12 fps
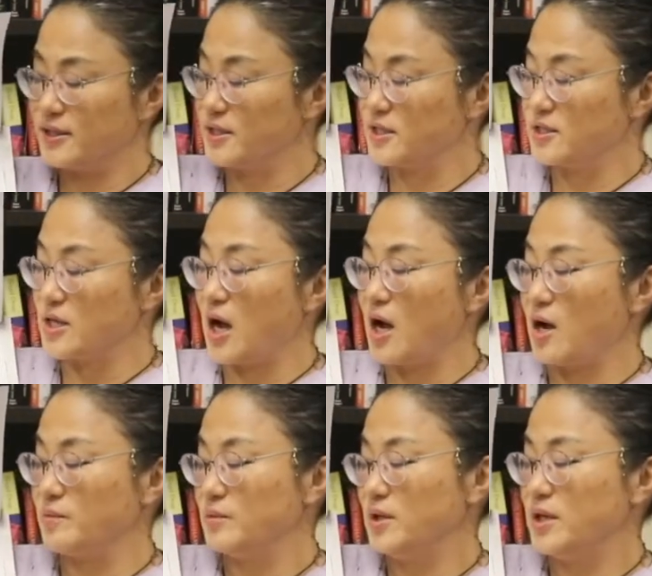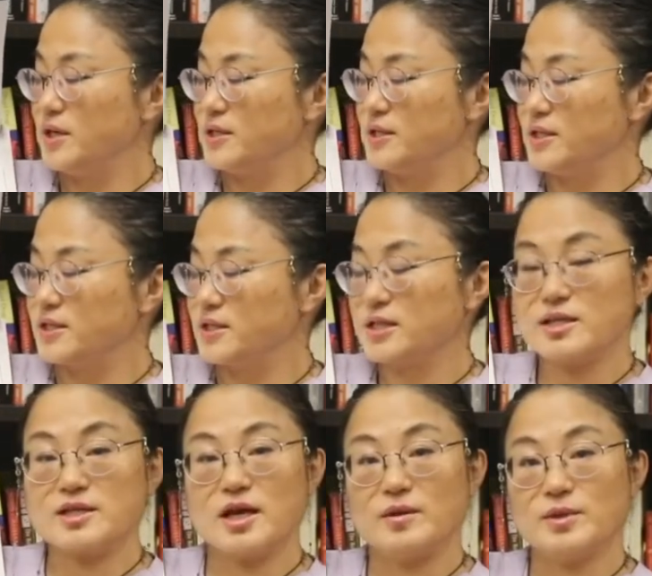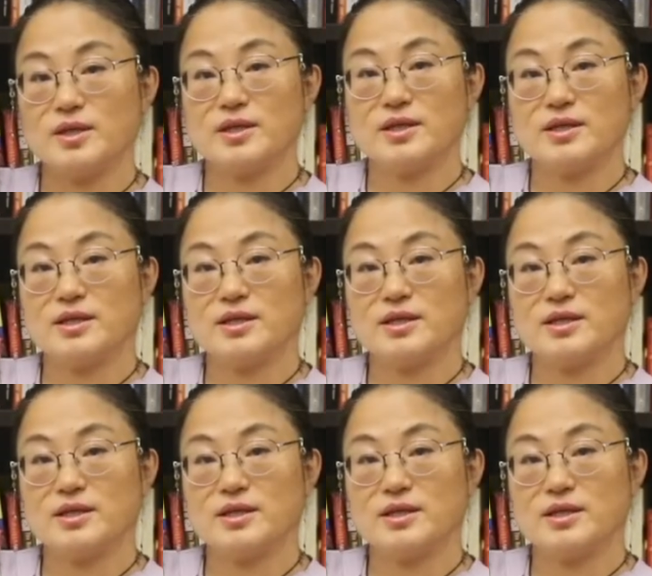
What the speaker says: this is the arm, this is the tummy.